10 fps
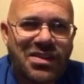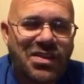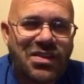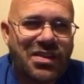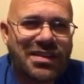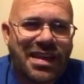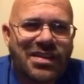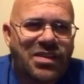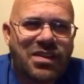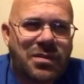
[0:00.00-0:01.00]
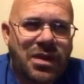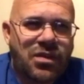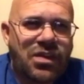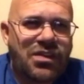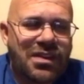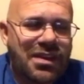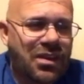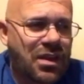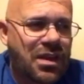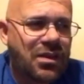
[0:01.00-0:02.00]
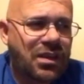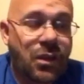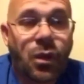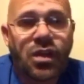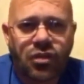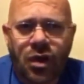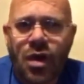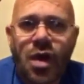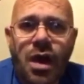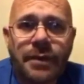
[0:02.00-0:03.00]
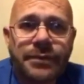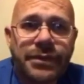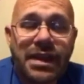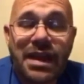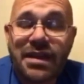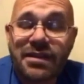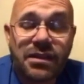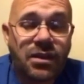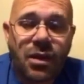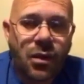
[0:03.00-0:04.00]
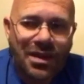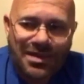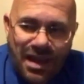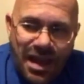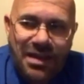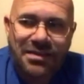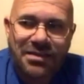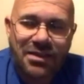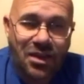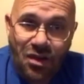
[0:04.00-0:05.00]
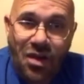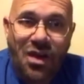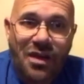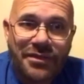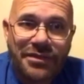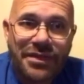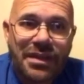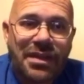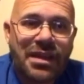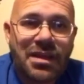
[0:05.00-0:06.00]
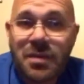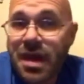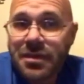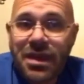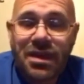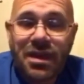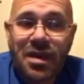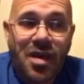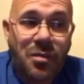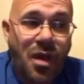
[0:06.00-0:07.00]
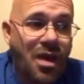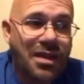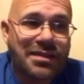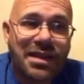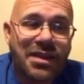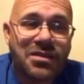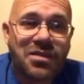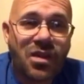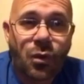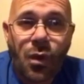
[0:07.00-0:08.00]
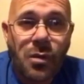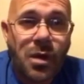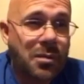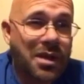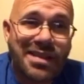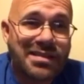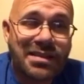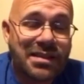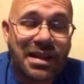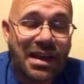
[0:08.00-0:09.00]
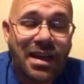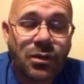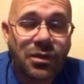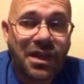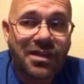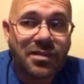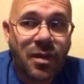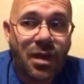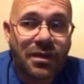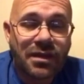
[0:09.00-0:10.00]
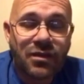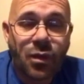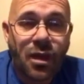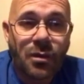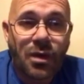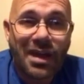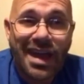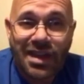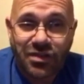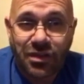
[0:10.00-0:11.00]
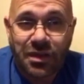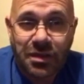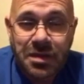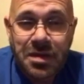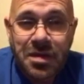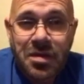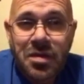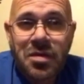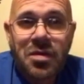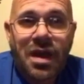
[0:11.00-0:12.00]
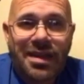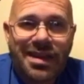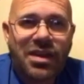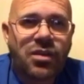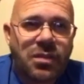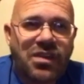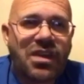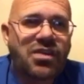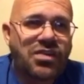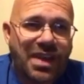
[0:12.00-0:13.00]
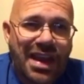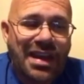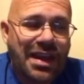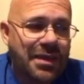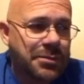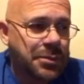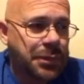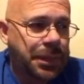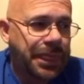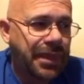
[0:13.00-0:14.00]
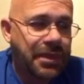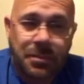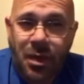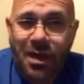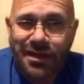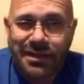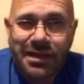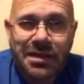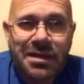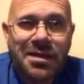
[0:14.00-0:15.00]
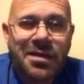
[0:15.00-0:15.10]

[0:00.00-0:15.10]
She just touched the beer. She's like, well, it's a law. And he says, no, it's not the law. It might be a policy of Walmart, and I don't think it's a policy of Walmart, actually. I think you're misunderstanding the policy.